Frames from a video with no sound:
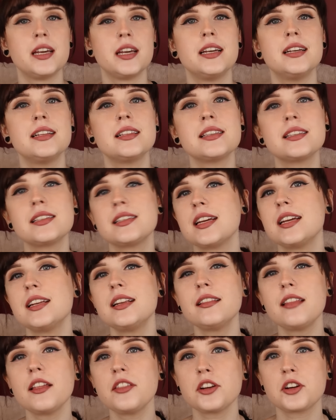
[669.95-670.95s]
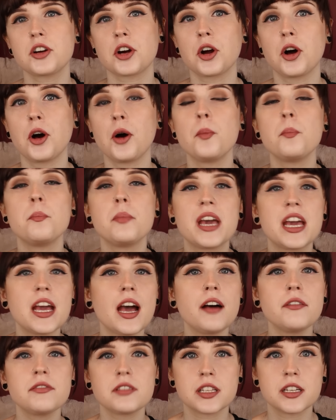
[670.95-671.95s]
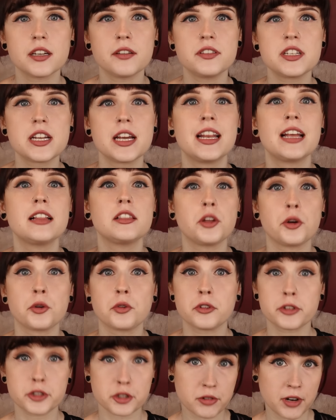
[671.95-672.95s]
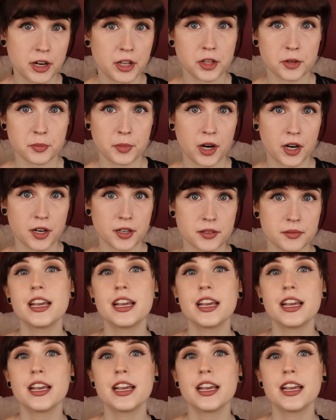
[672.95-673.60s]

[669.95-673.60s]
It stated that the girl may have lived in a local trailer park,